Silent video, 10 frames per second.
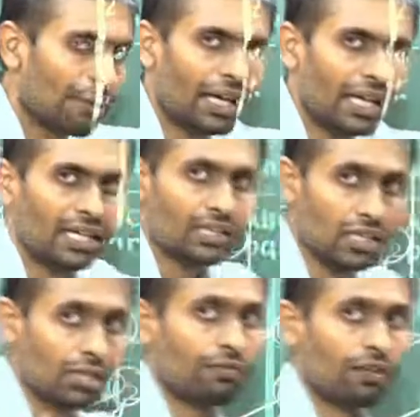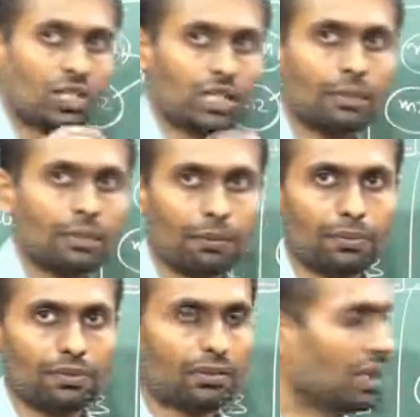MID just for checking
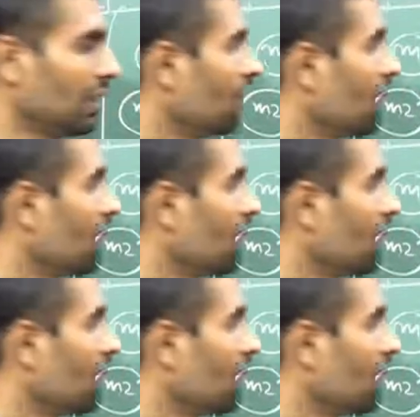purpose, right?